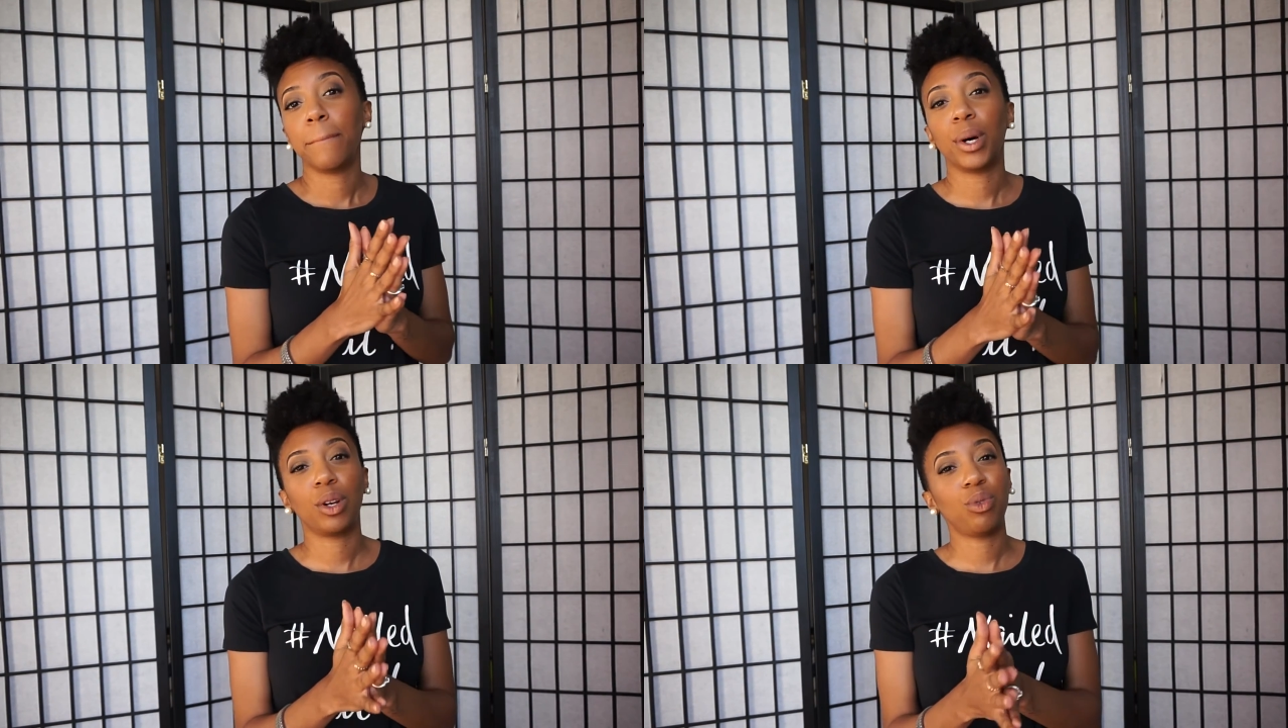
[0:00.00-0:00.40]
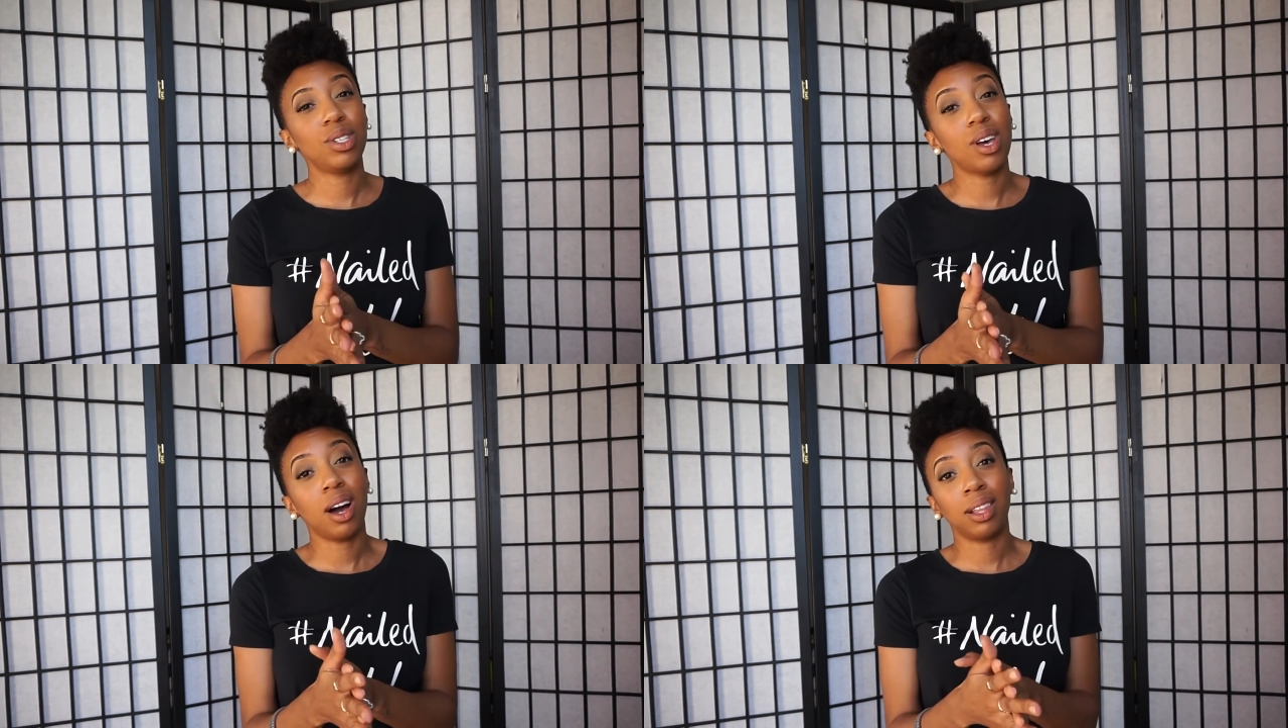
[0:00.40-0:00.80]
But if we're
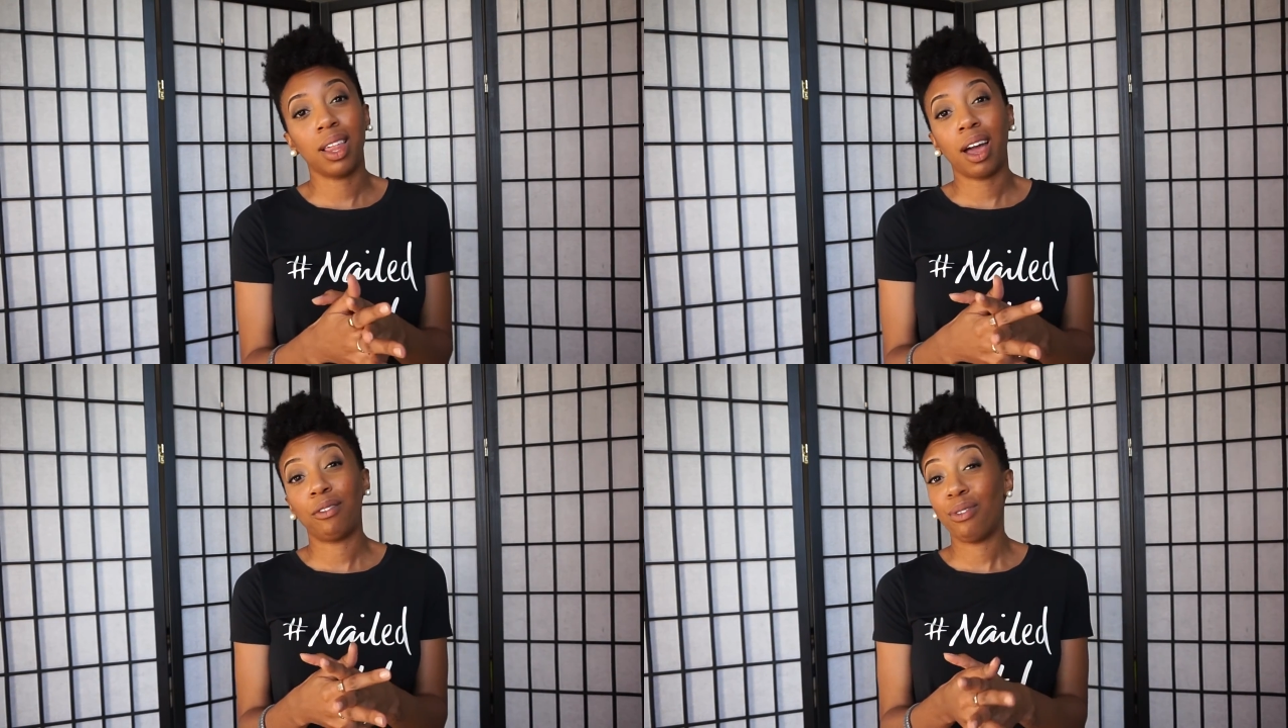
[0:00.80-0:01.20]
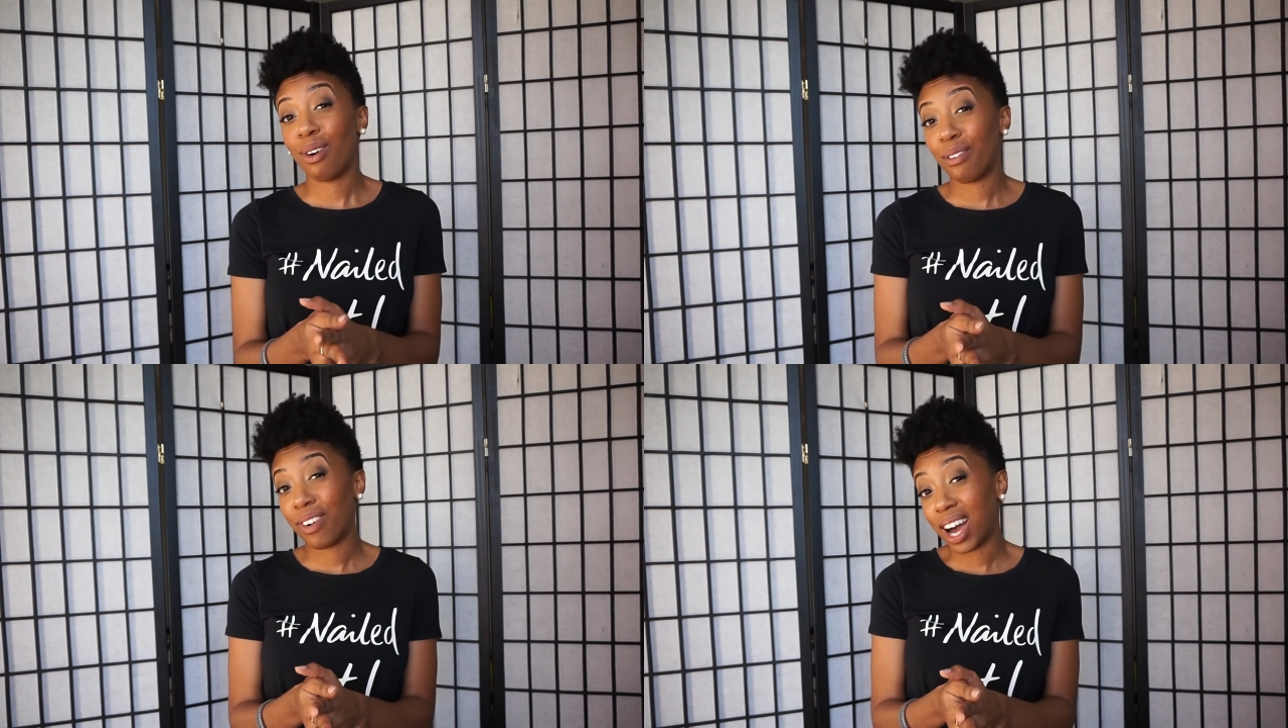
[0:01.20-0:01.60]
talking like 4
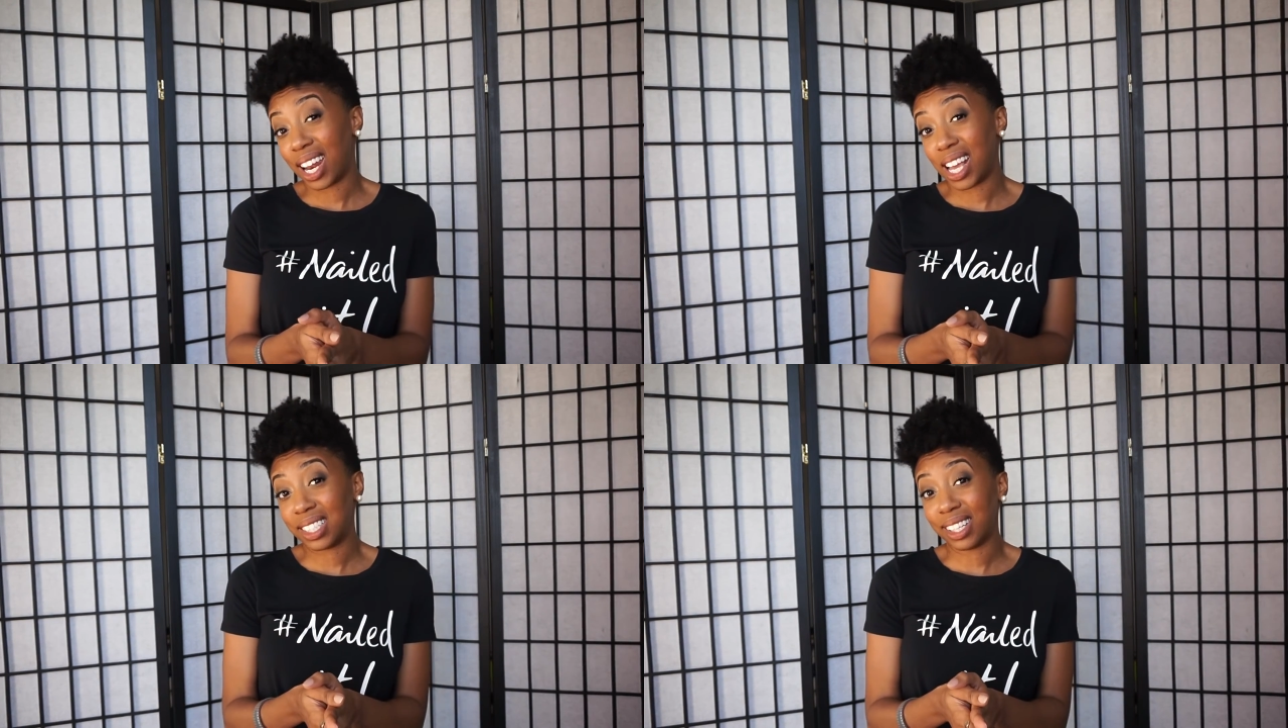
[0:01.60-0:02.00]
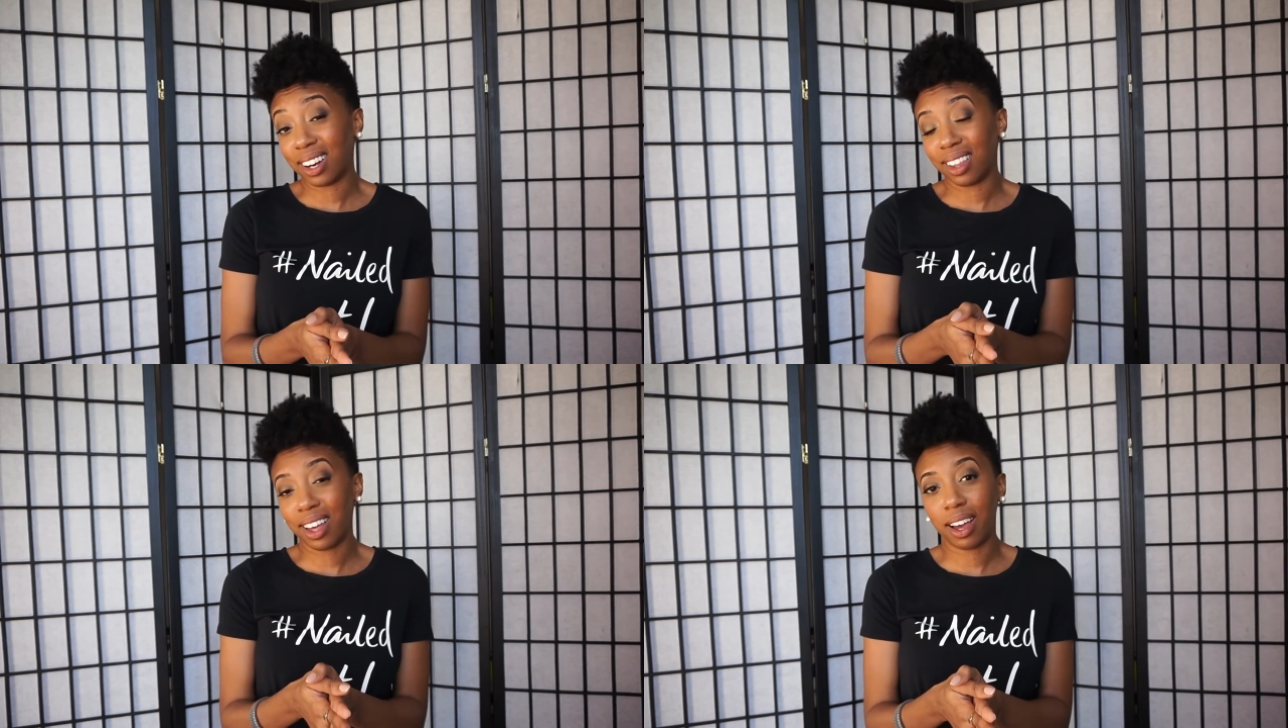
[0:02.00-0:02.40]
or 5 days
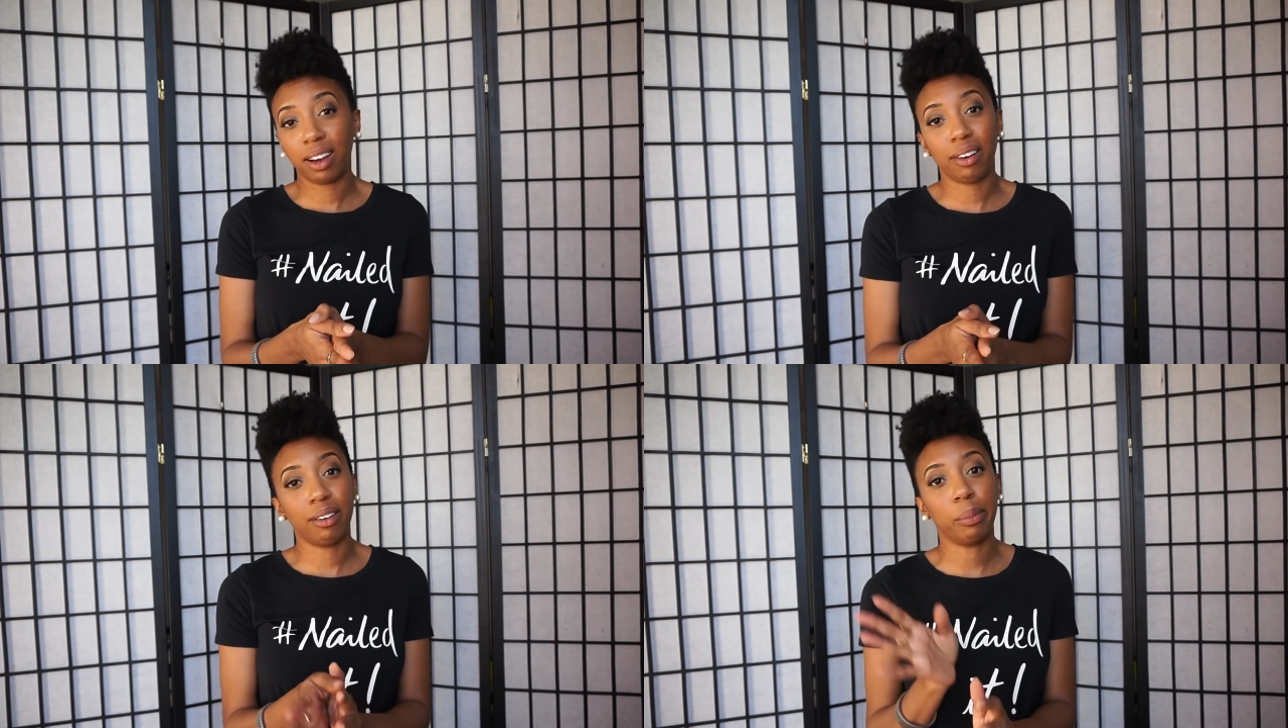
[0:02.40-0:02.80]
down the line, girl,